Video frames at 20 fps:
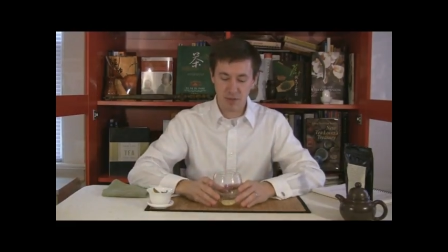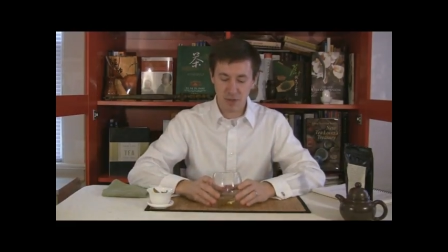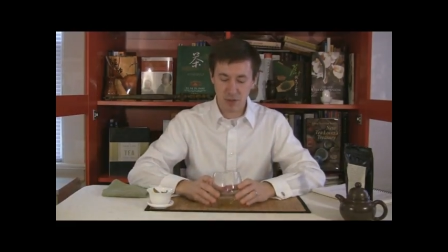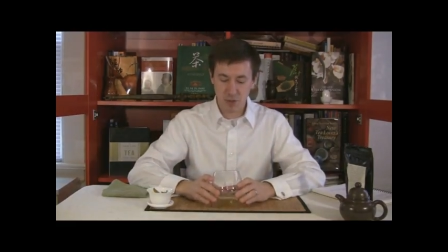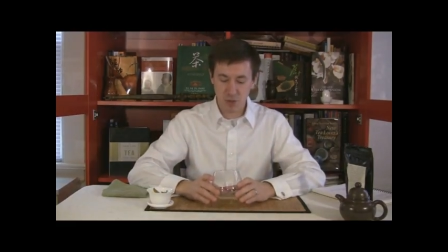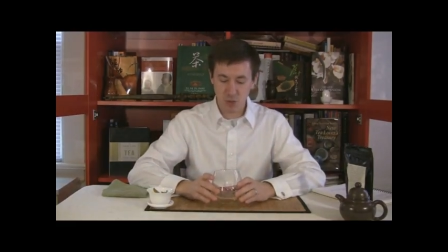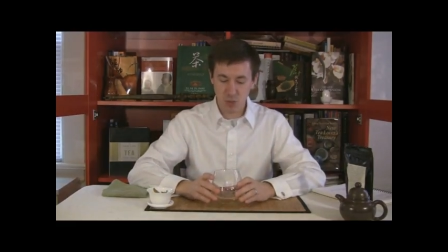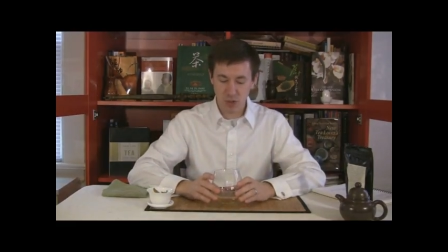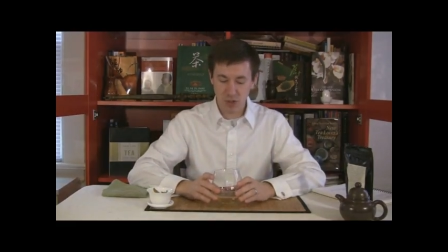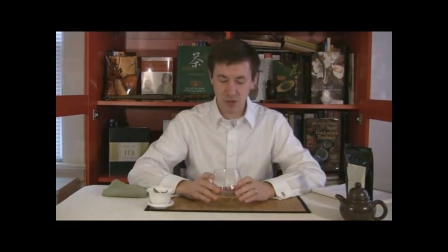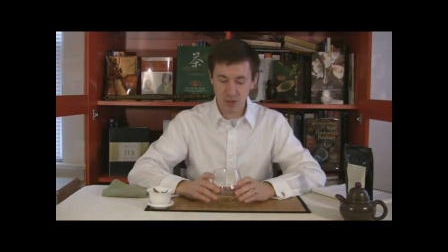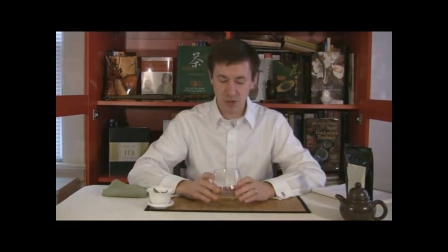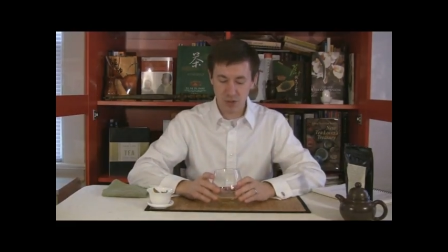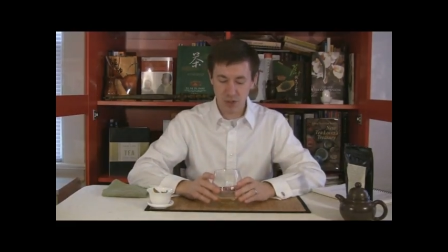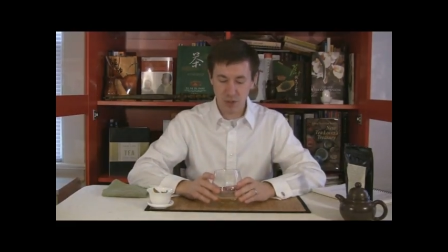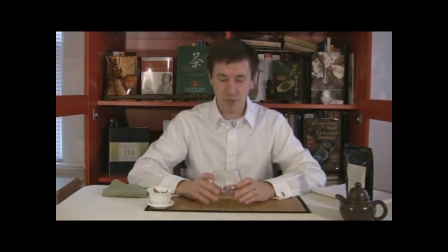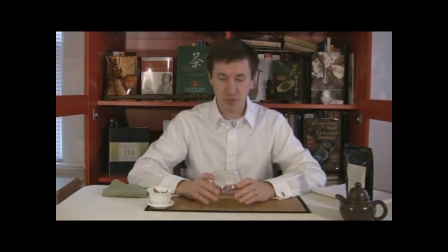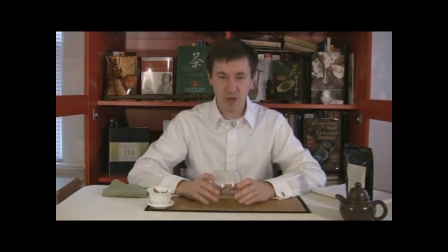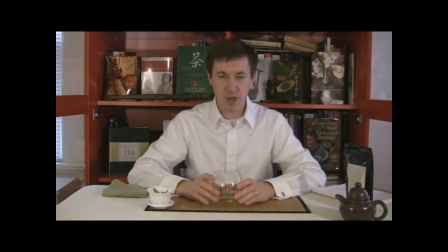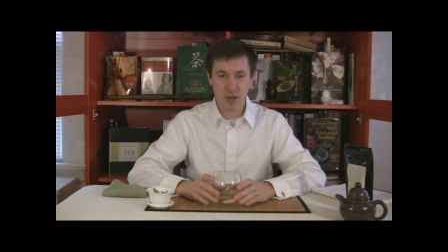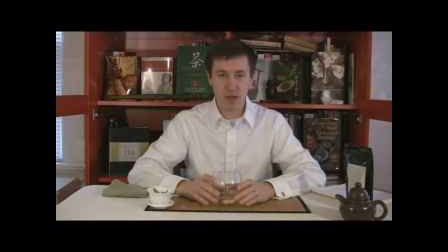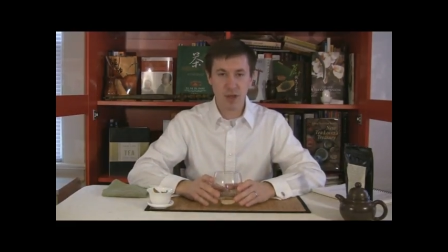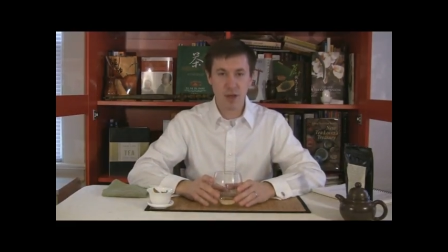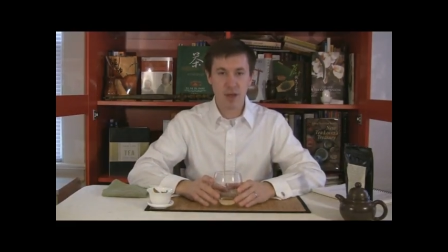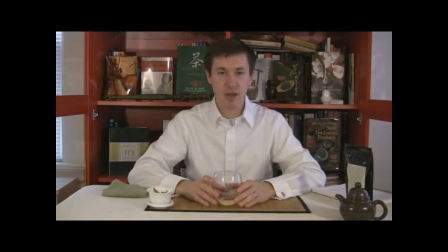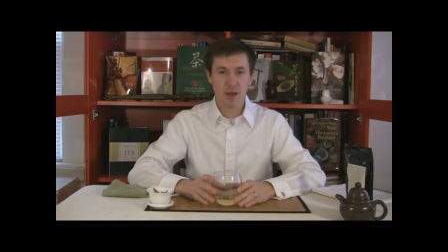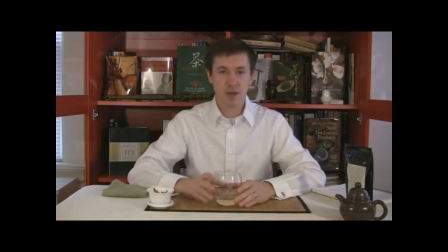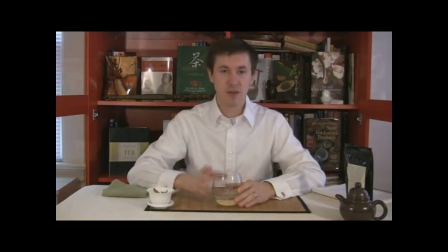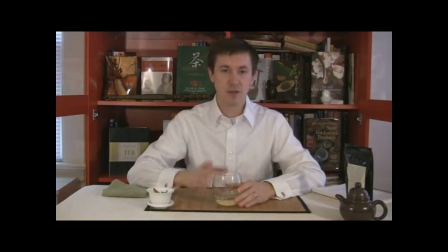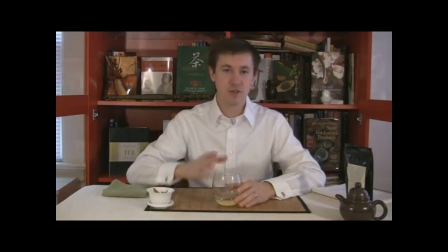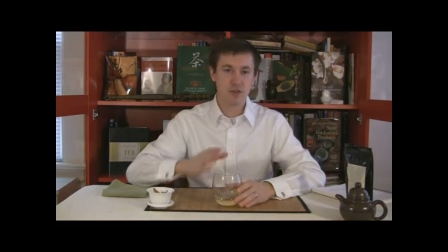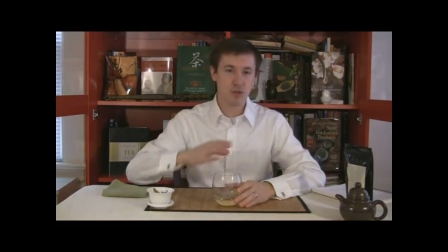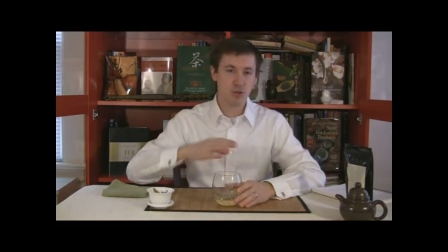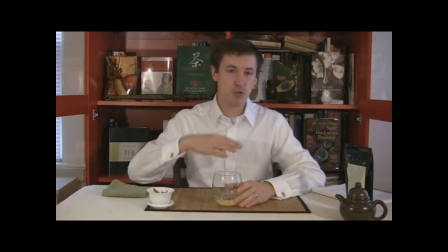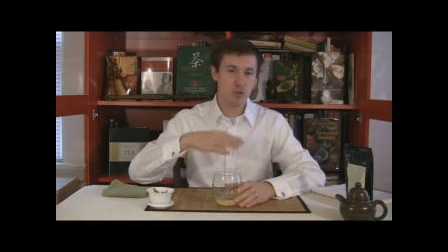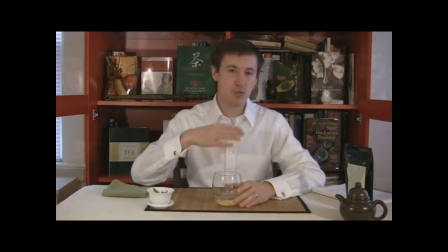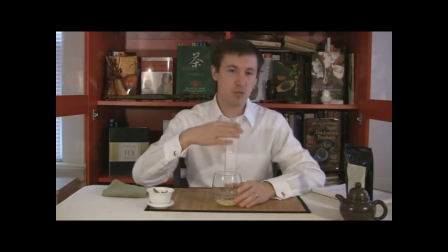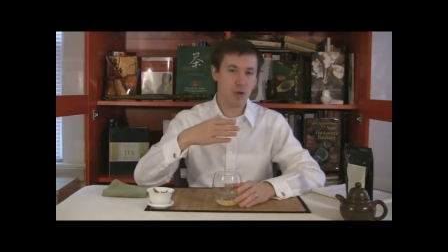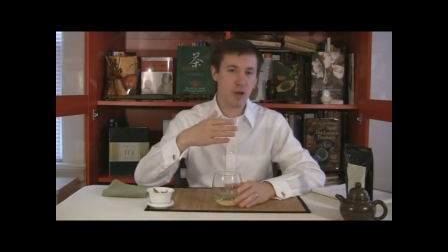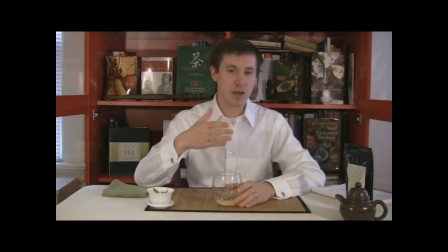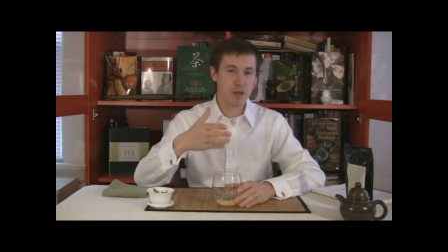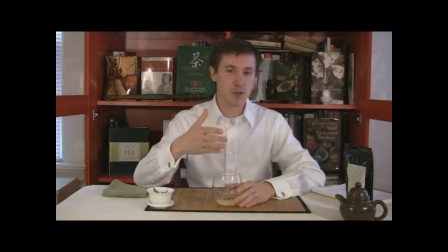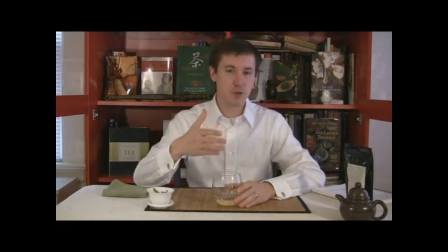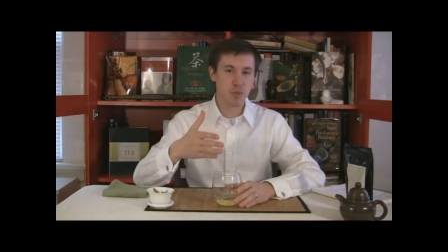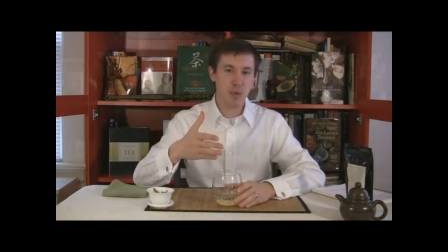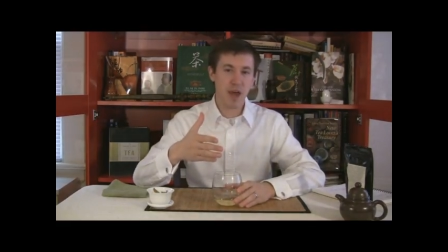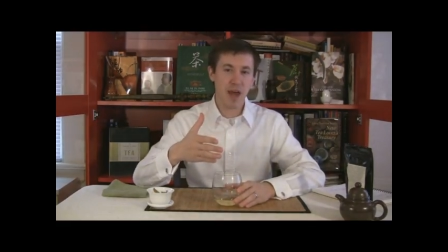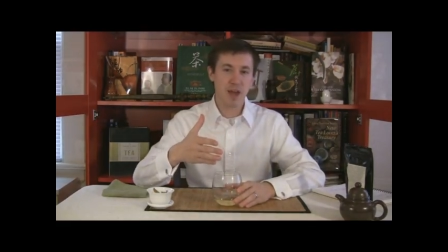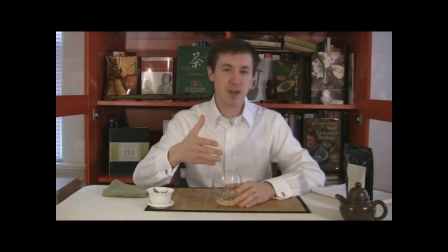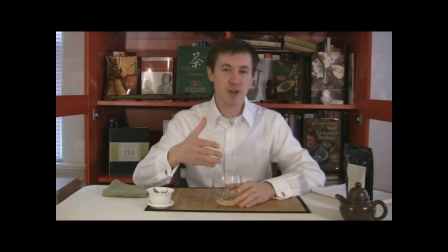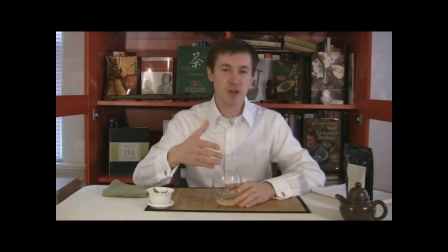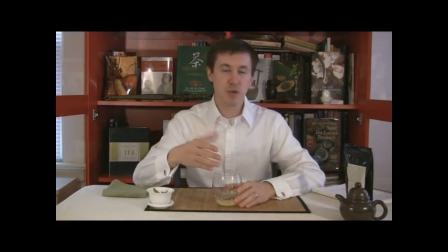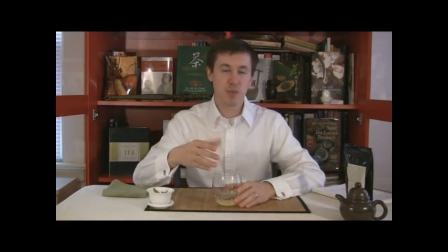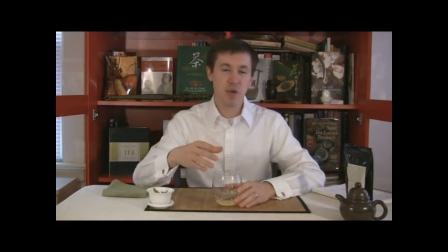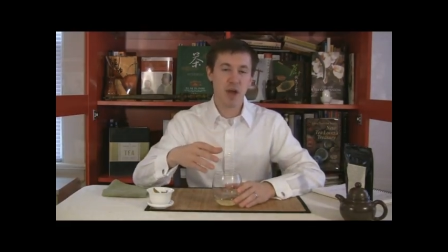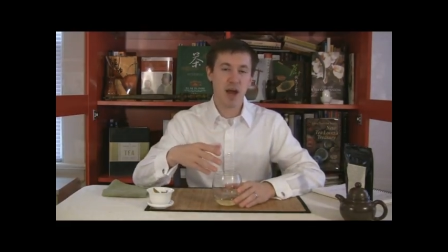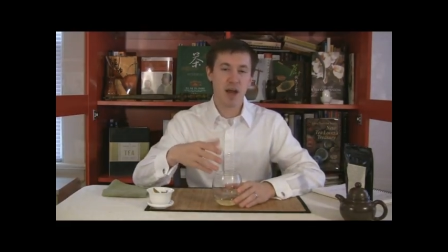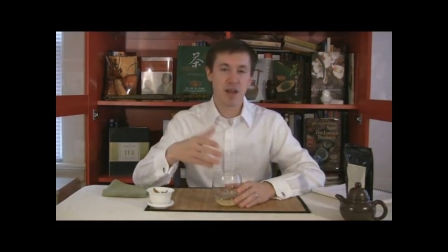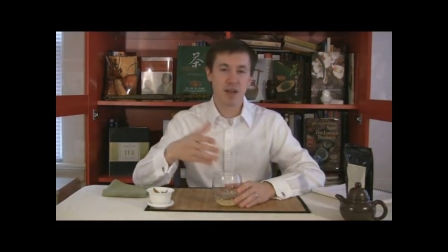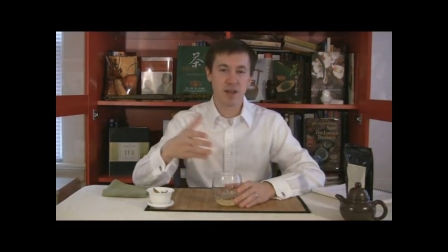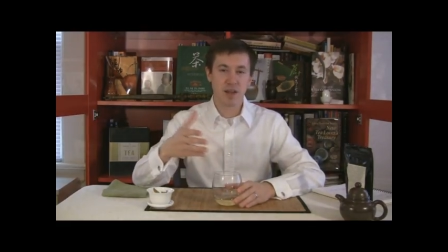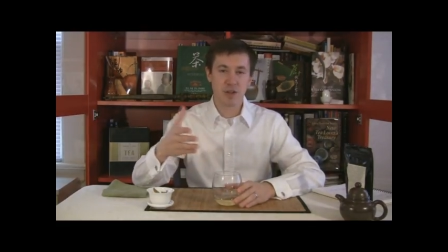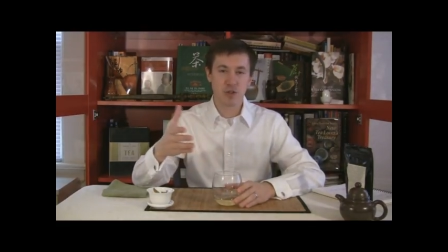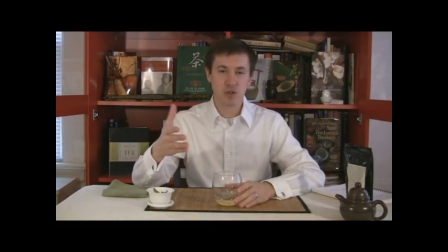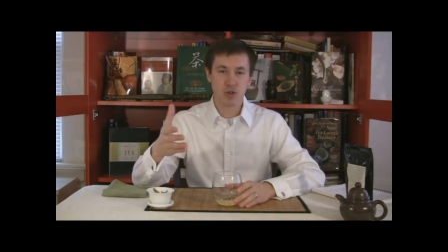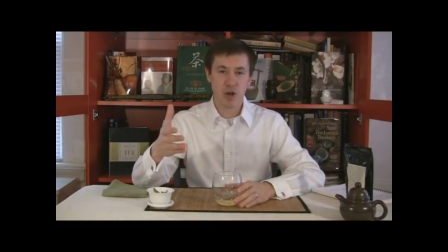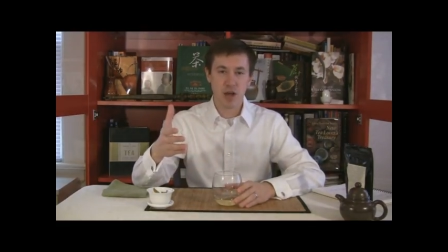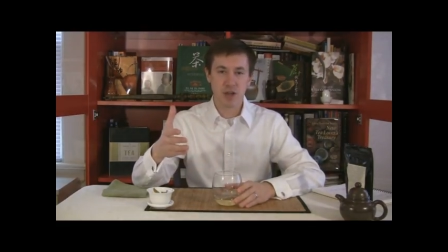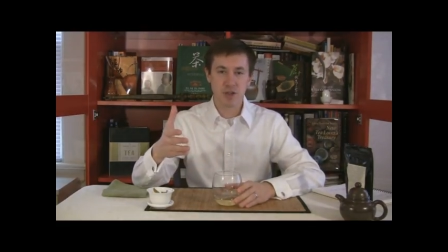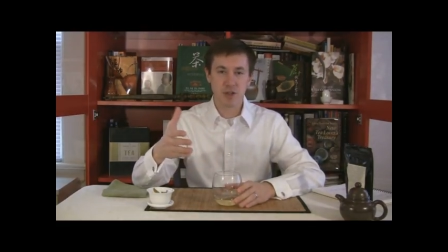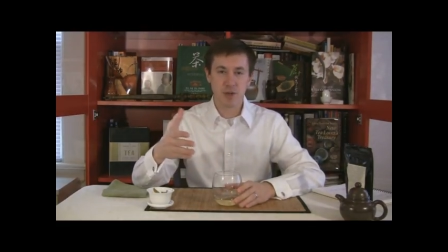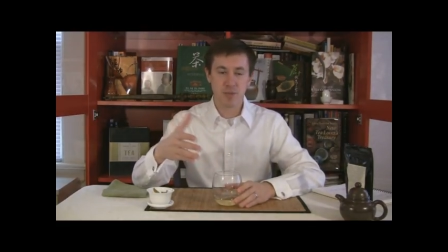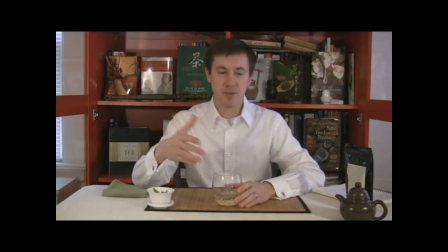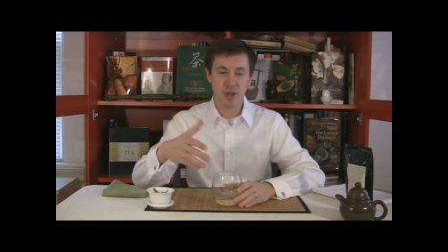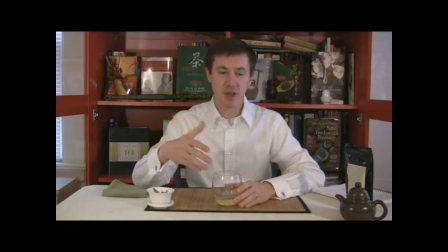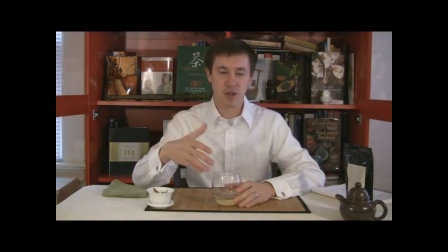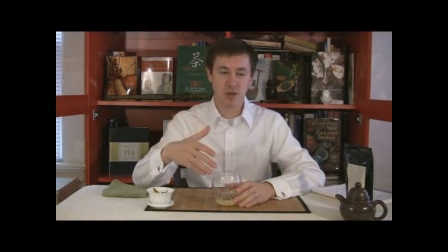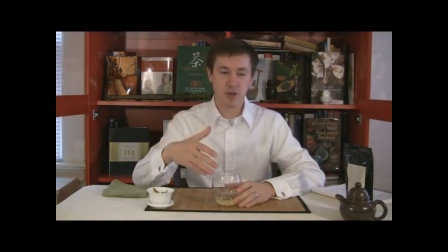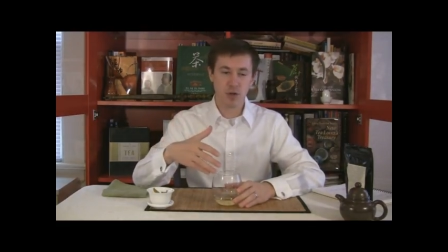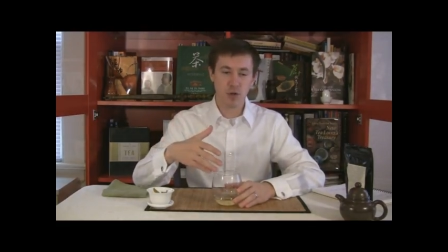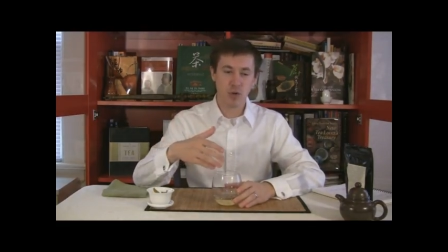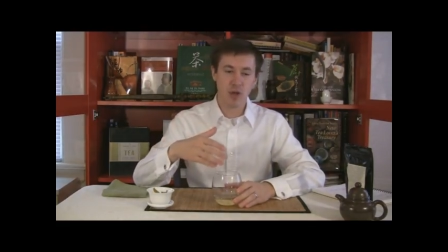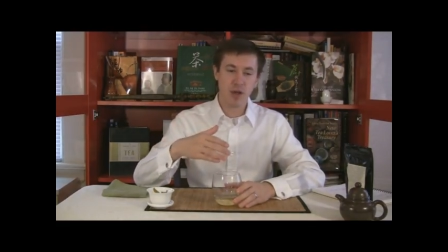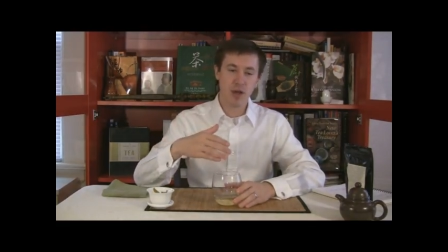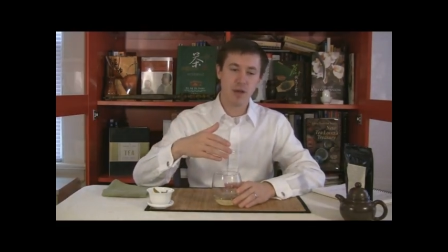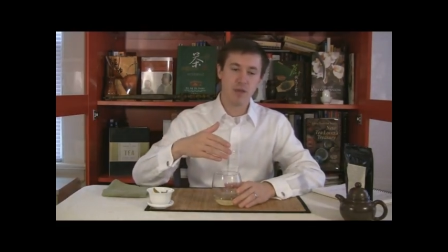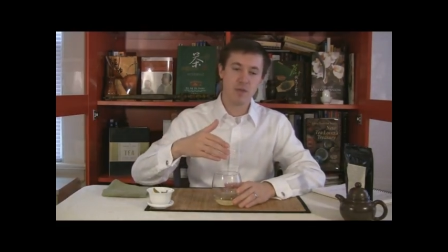this was something to expand your palate and try something new.